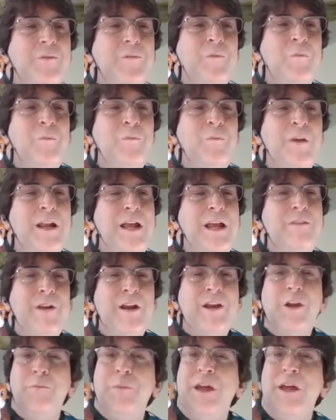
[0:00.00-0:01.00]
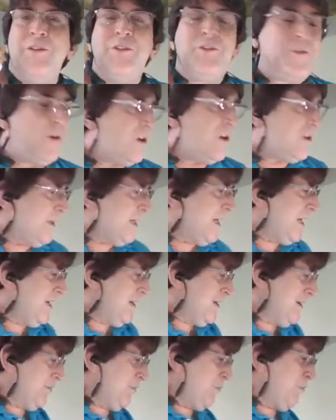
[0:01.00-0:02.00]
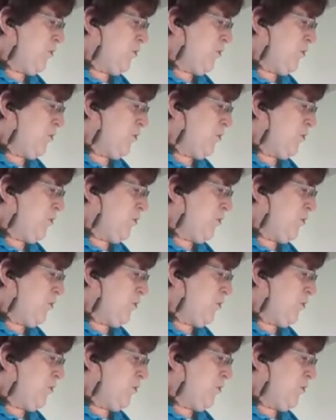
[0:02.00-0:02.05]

to, but I'd recommend strongly